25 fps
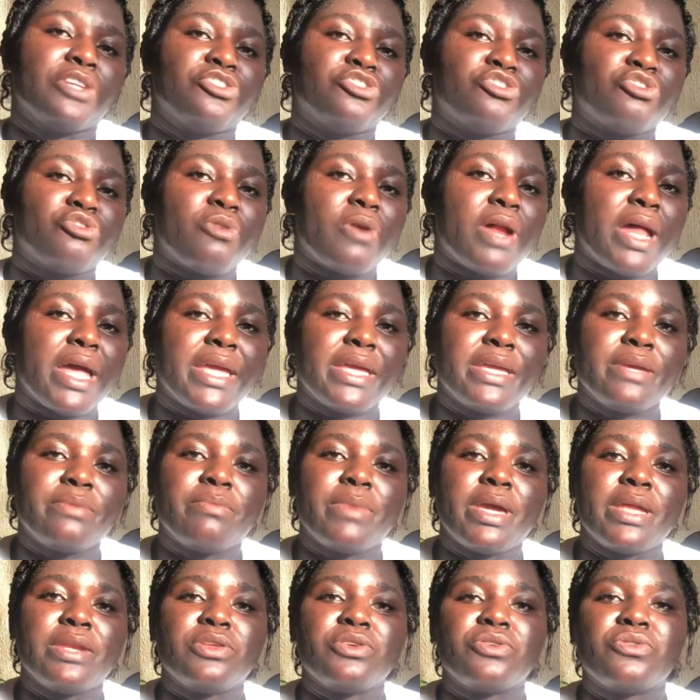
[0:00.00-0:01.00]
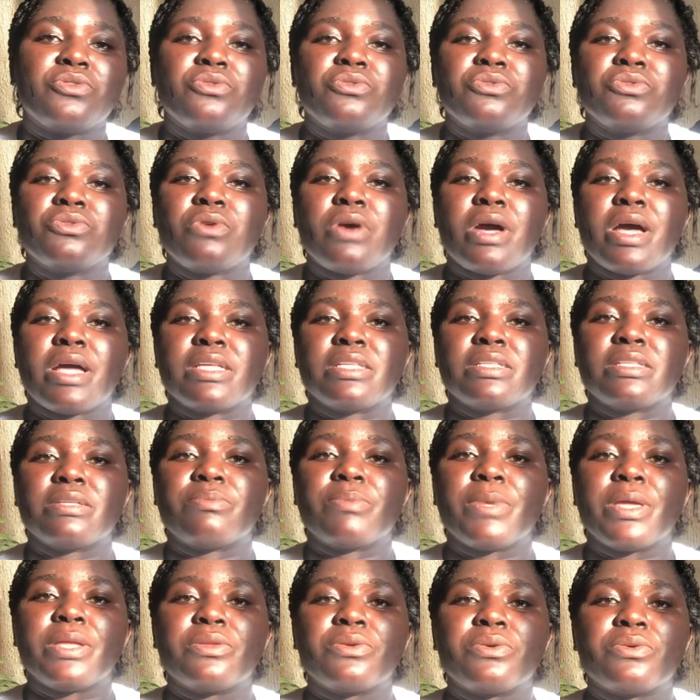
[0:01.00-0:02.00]
trying medical as
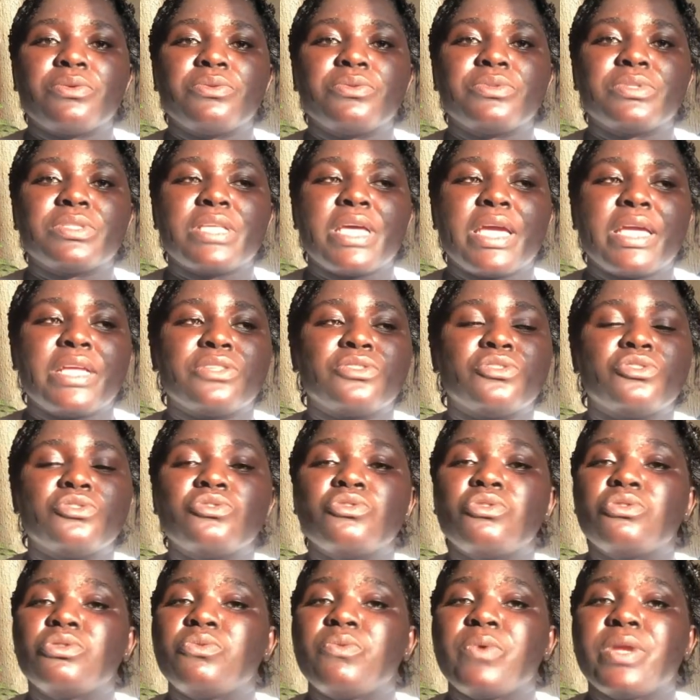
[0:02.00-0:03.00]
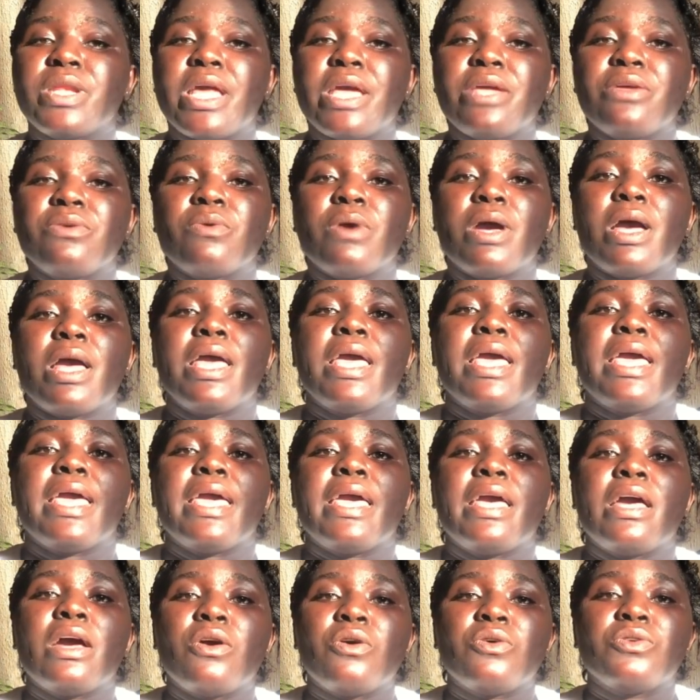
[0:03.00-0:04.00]
uh, medical side to know whether you are
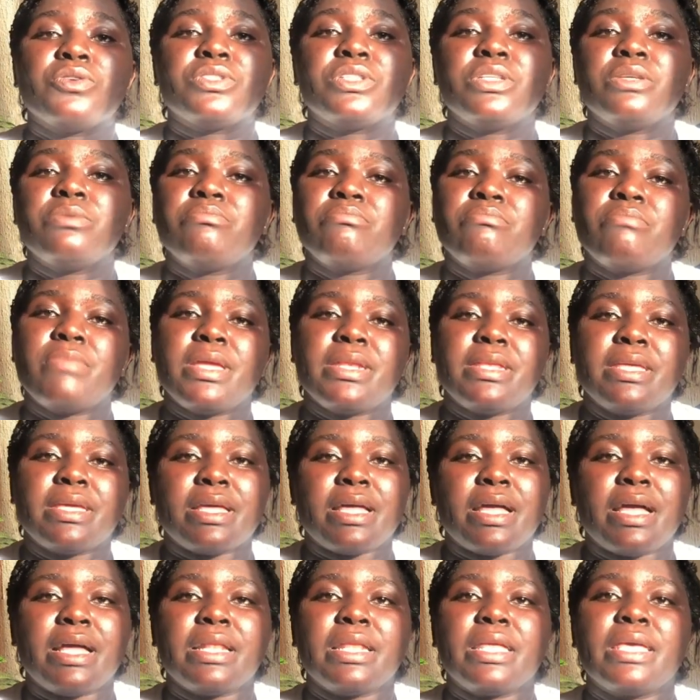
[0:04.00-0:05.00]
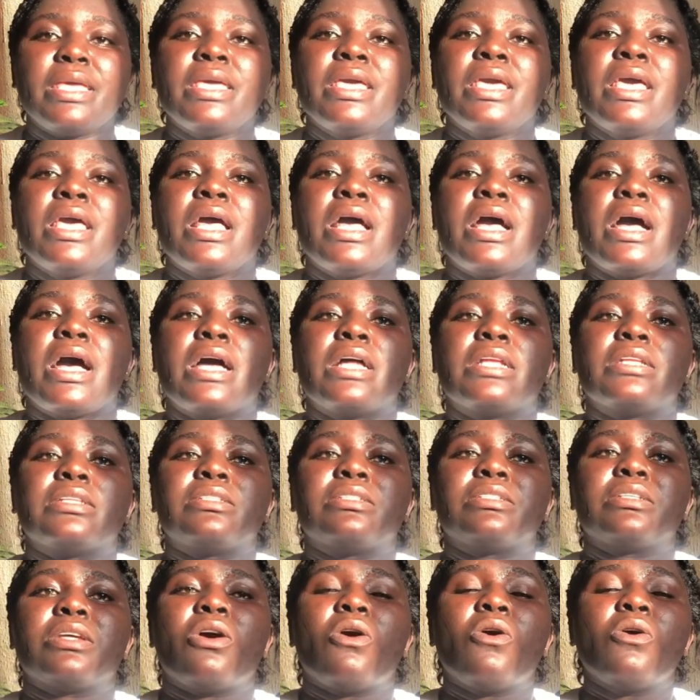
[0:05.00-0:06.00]
healthy medically and
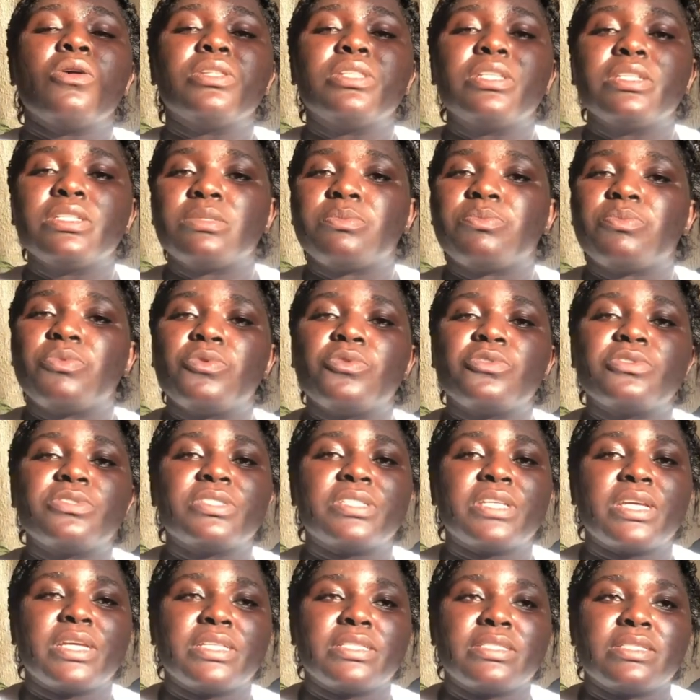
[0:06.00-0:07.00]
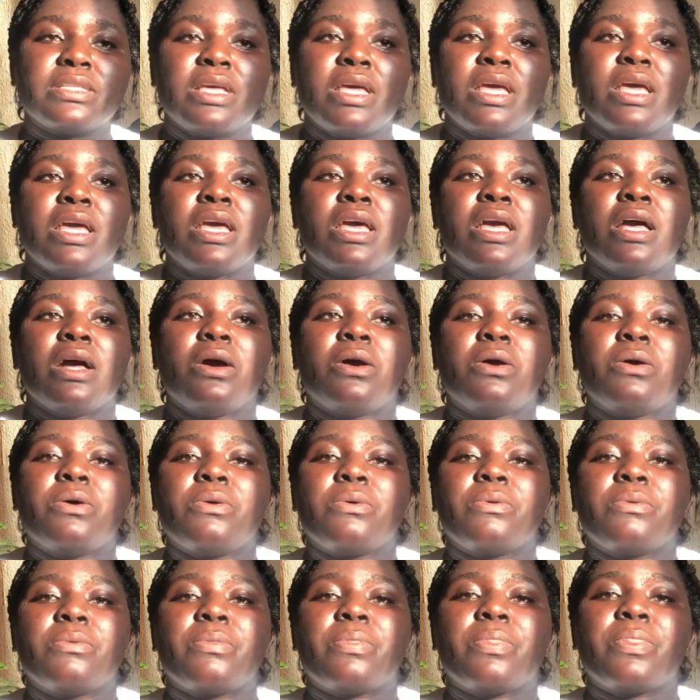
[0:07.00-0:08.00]
all this process
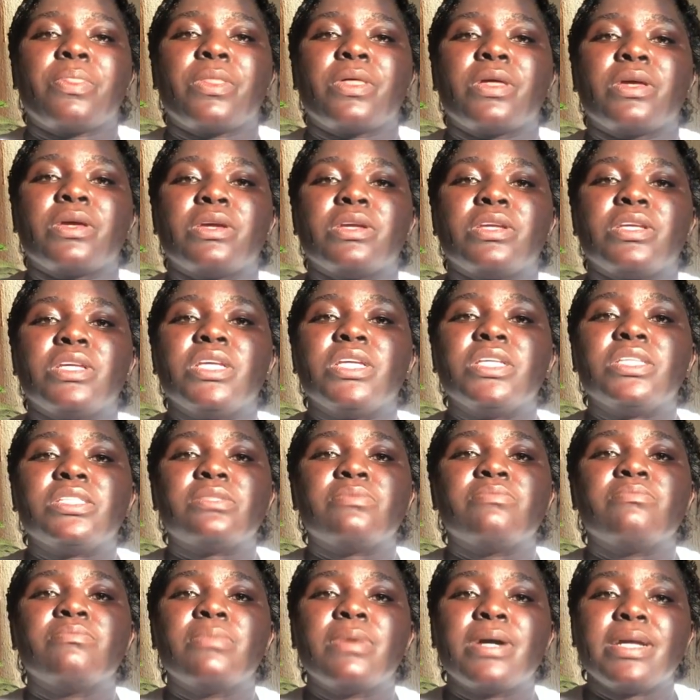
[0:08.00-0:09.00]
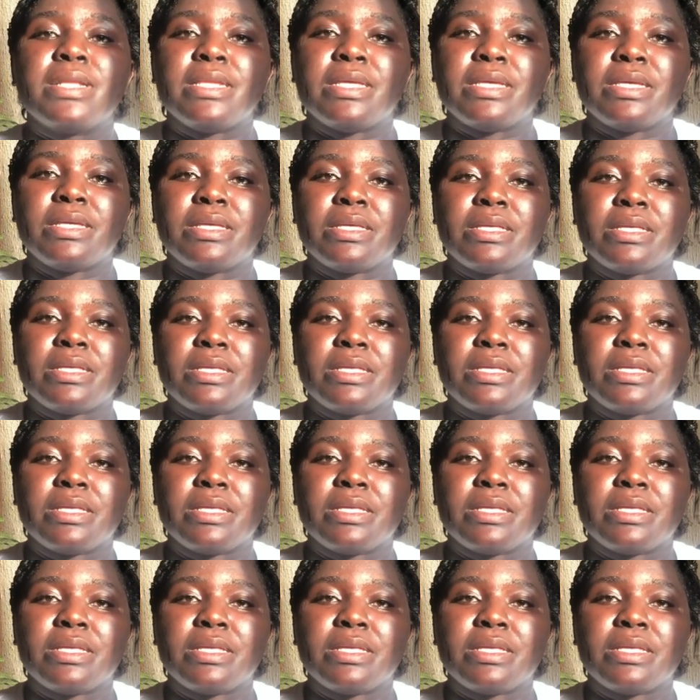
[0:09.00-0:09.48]
um is money.